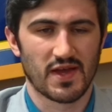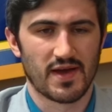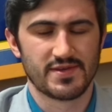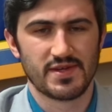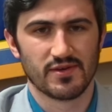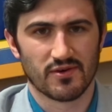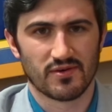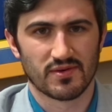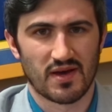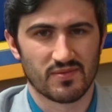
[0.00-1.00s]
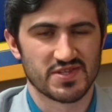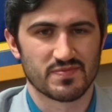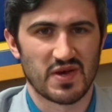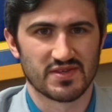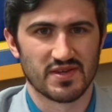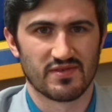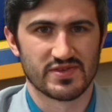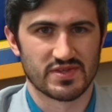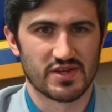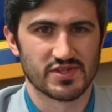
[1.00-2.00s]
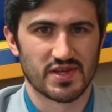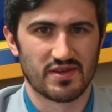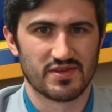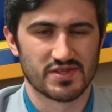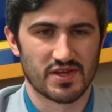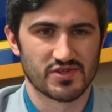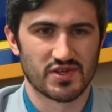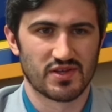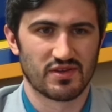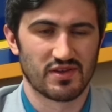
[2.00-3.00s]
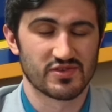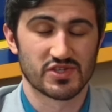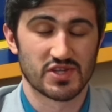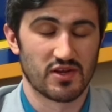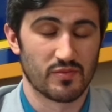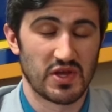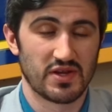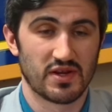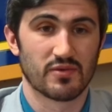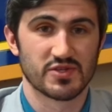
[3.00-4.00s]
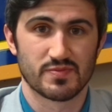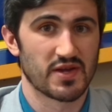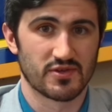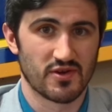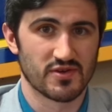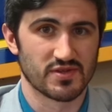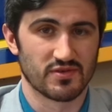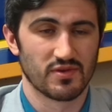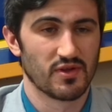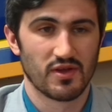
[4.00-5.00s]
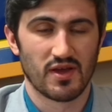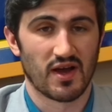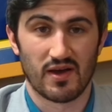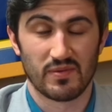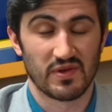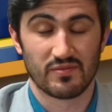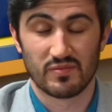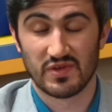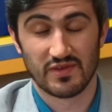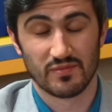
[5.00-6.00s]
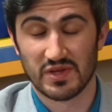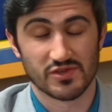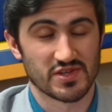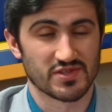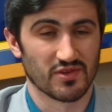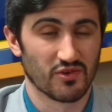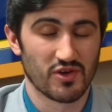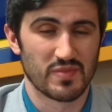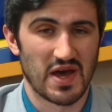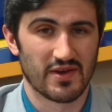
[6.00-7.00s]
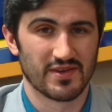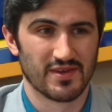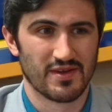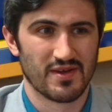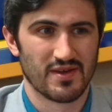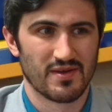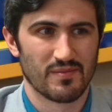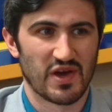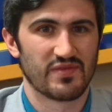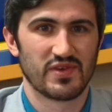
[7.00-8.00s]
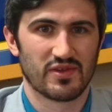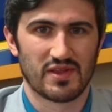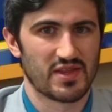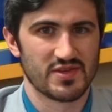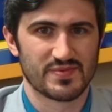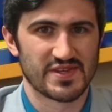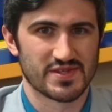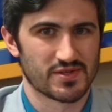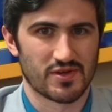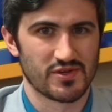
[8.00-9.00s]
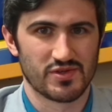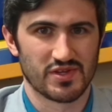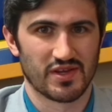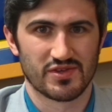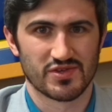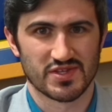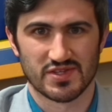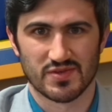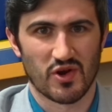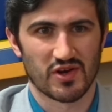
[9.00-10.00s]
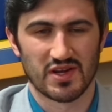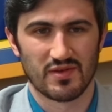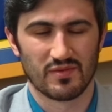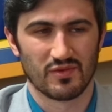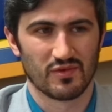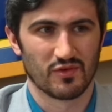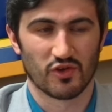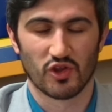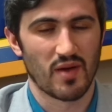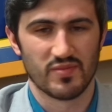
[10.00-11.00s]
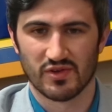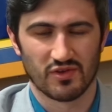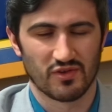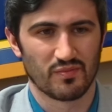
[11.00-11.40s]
ideal, I'll respect it. If it's an educated decision, an educated opinion, I'll respect yours, and I would even be interested to learn about it. But I feel a lot of these businesses are using it just as a marketing club to